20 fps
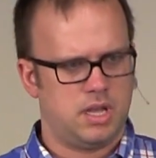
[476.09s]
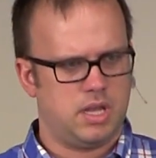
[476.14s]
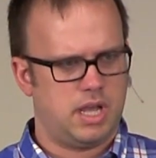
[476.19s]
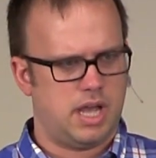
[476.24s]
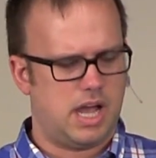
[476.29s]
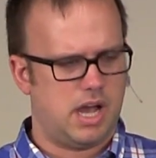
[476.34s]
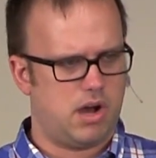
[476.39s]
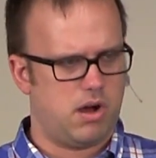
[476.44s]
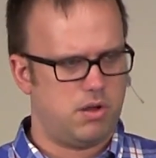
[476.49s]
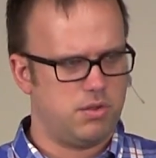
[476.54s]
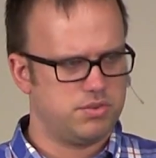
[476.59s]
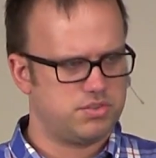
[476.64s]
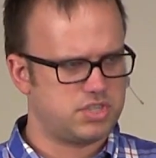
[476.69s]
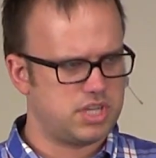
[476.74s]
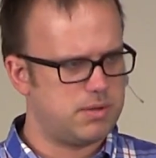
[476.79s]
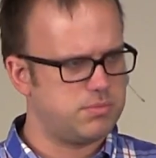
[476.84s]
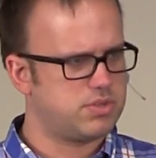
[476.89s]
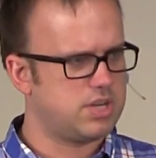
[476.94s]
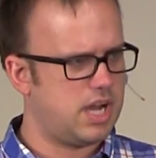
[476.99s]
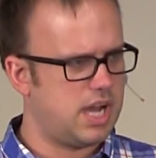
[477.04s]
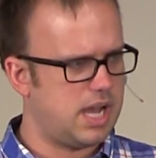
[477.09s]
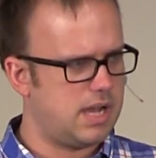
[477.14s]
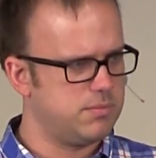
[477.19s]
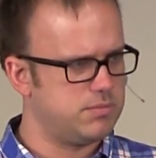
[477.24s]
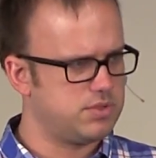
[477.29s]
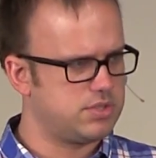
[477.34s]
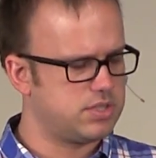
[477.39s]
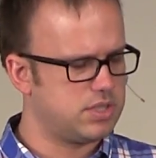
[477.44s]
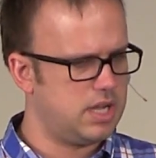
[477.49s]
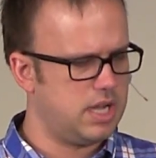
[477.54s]
How
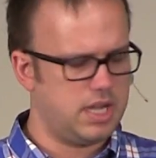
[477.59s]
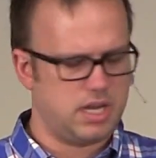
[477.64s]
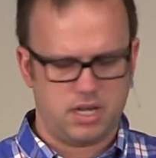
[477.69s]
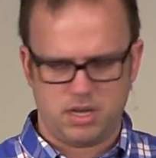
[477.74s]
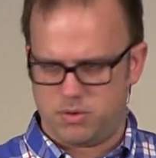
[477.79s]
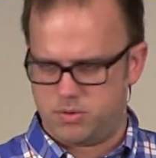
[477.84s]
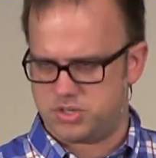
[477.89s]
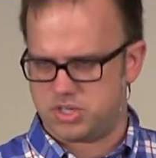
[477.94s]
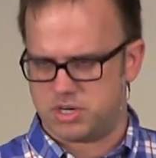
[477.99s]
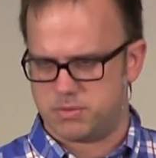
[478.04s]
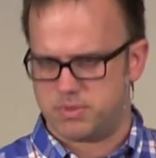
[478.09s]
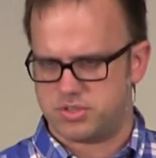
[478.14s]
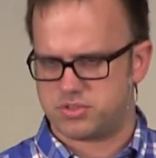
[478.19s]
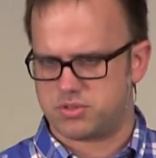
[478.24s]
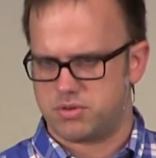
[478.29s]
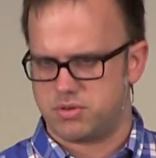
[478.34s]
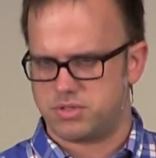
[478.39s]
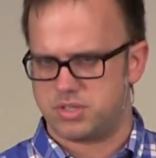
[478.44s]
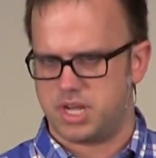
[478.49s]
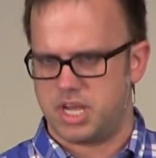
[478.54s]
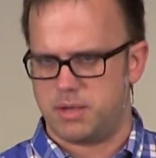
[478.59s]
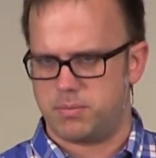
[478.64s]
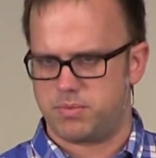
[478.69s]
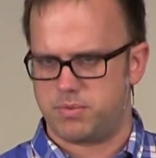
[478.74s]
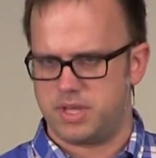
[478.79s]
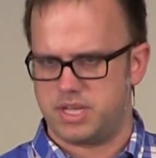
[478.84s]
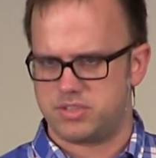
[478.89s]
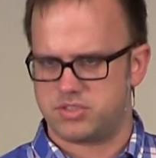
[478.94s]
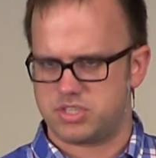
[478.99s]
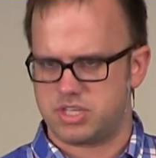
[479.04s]
sometimes, we talked about screw tape,
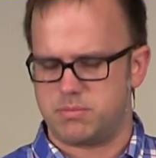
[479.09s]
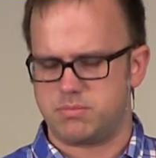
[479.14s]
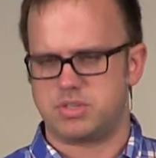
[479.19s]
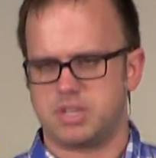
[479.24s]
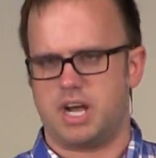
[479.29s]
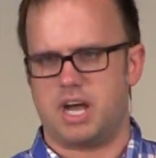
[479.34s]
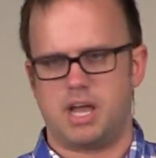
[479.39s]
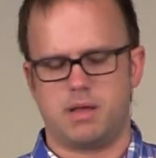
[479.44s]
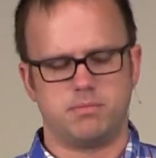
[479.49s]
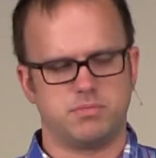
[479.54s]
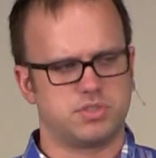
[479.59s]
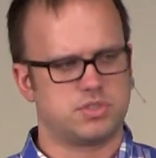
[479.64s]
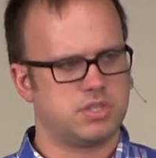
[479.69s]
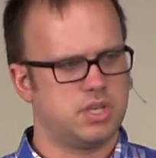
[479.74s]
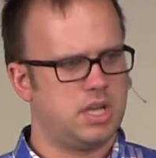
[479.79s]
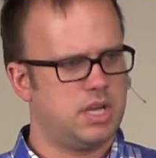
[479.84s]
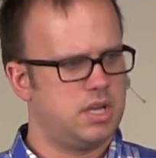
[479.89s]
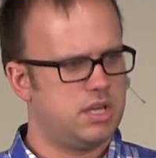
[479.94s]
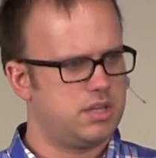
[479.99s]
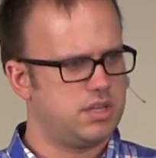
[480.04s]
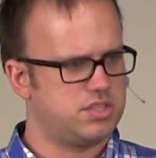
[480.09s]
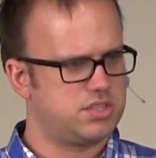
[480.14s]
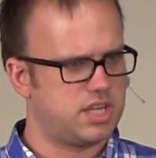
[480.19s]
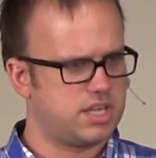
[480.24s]
that sometimes the